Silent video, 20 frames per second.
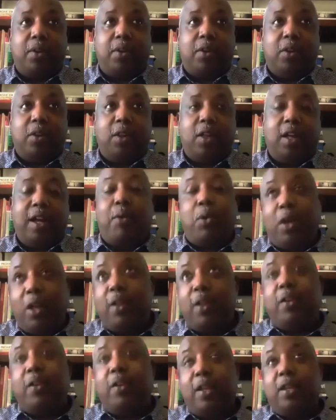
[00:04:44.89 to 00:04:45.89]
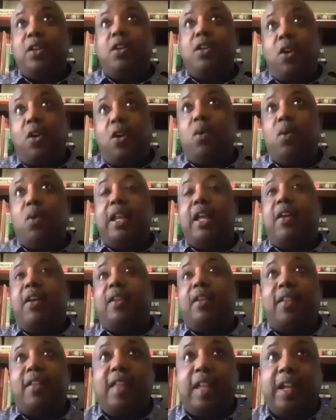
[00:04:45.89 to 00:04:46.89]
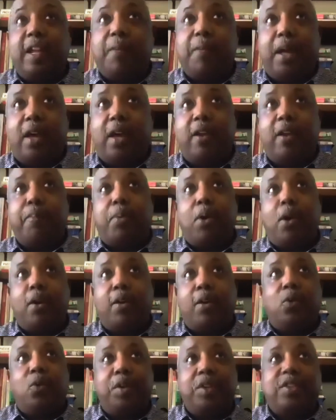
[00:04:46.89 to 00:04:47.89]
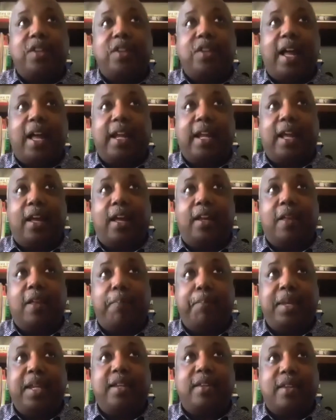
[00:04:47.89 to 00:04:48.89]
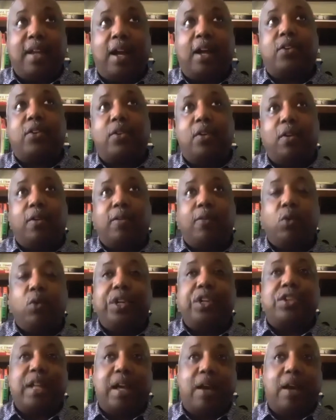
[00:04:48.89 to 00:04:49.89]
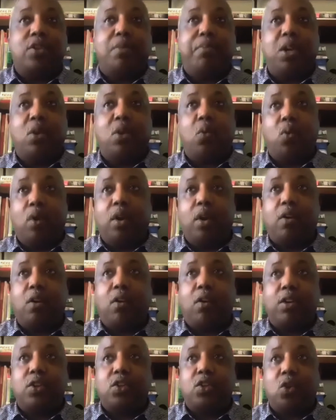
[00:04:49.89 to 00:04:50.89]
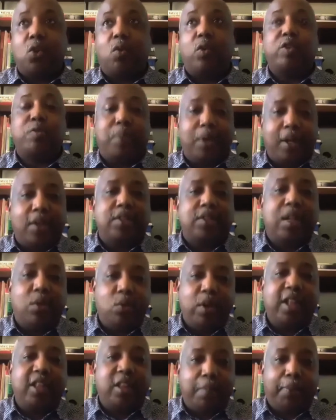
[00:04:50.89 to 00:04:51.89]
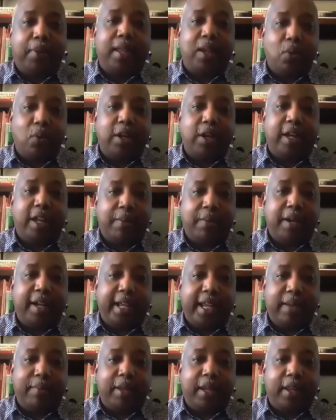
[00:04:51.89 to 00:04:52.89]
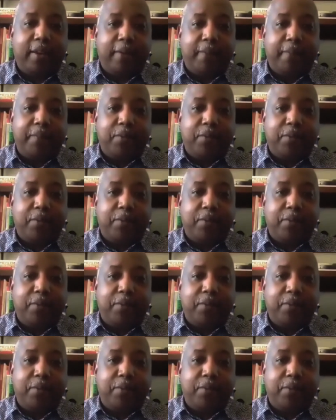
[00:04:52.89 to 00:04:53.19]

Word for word: Well, you know what, now that I think about it, part of the reason I got that Pete Docter reached out to me to work on Soul was because he read the play One Night in Miami.